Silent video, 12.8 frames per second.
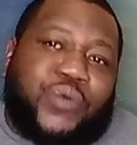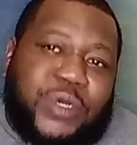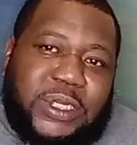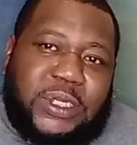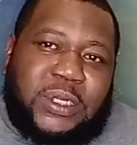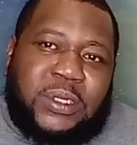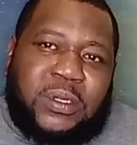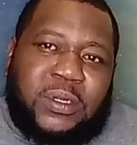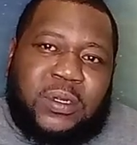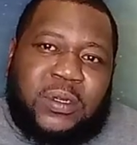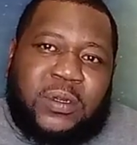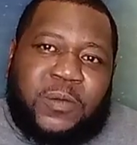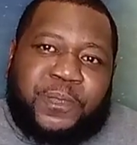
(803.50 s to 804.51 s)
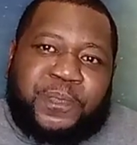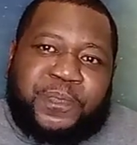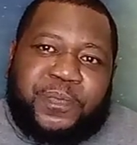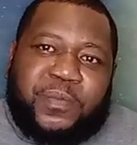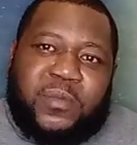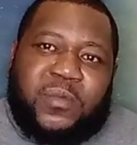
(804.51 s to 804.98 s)
So first,
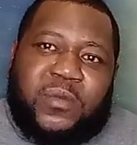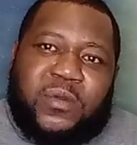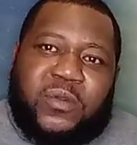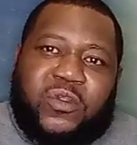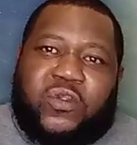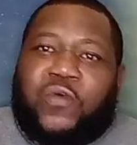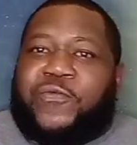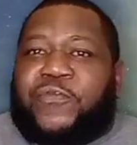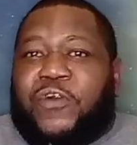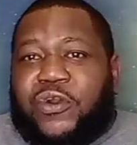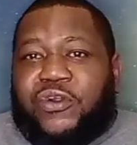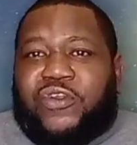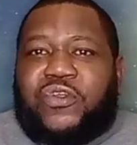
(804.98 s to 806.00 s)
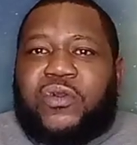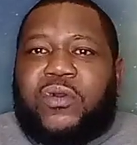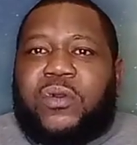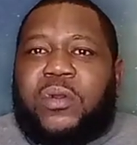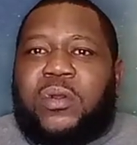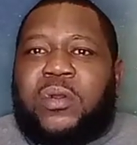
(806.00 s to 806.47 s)
we're going to go
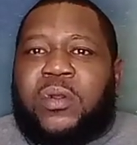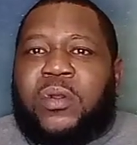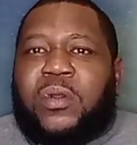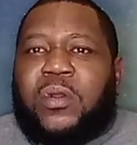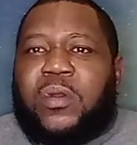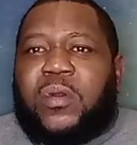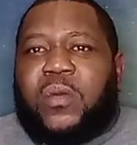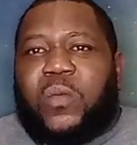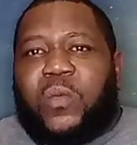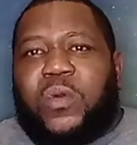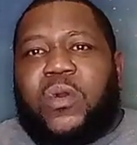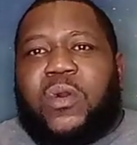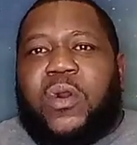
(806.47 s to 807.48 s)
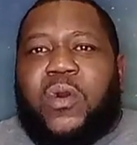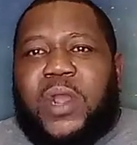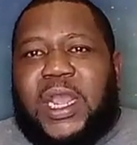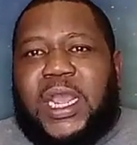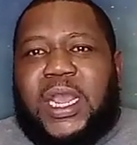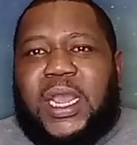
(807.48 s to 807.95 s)
ahead and we're going to
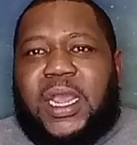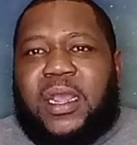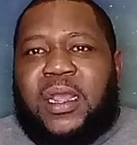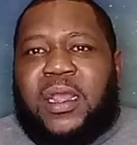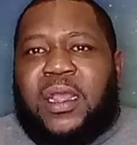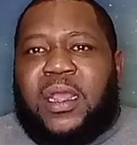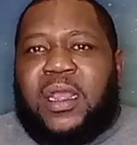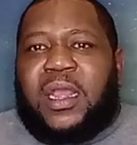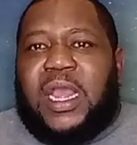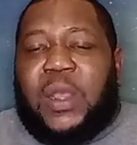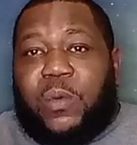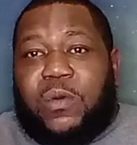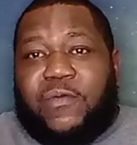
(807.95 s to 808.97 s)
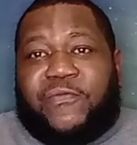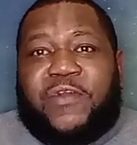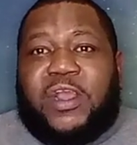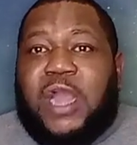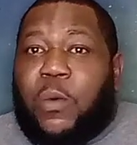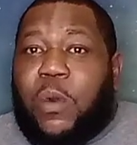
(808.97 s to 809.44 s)
figure out what we need about
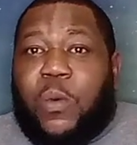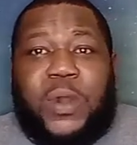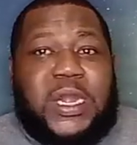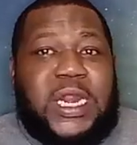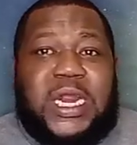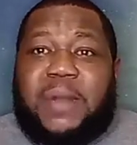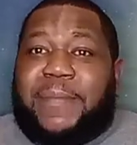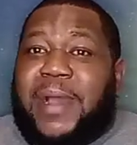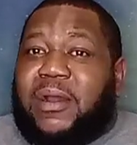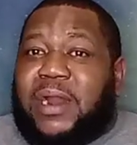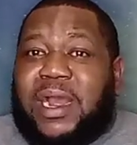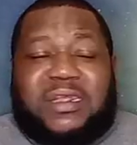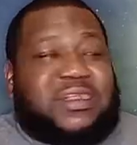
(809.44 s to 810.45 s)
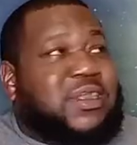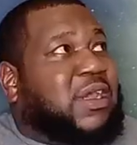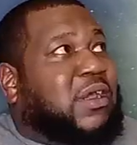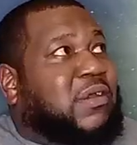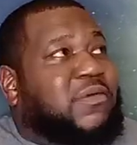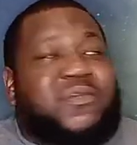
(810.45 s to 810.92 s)
ourselves, good and
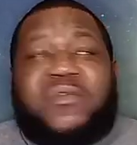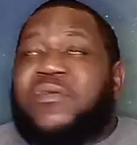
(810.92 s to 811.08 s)
bad.